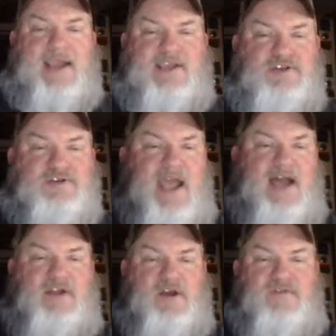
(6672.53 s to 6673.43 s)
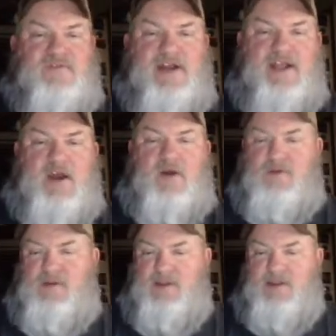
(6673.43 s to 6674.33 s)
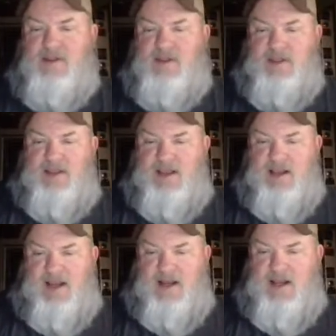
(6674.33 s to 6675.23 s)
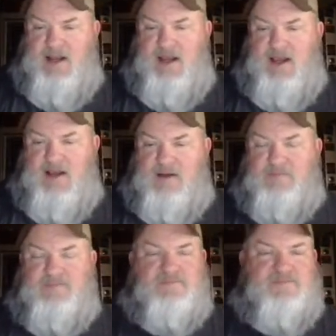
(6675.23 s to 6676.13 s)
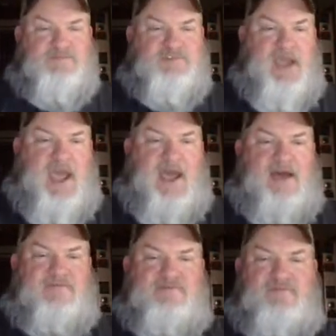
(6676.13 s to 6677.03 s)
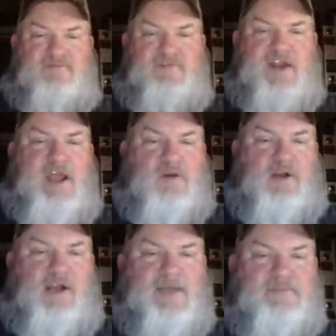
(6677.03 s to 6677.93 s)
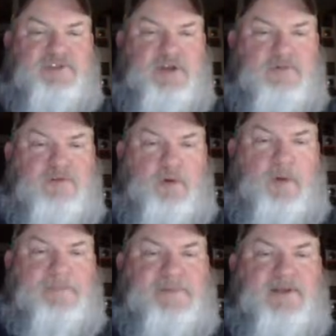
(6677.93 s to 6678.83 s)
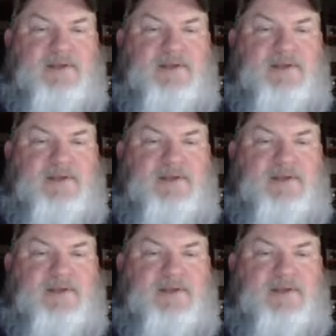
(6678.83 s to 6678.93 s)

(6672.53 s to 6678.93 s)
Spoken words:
and you download the video. And then you have video clips that are corrupted.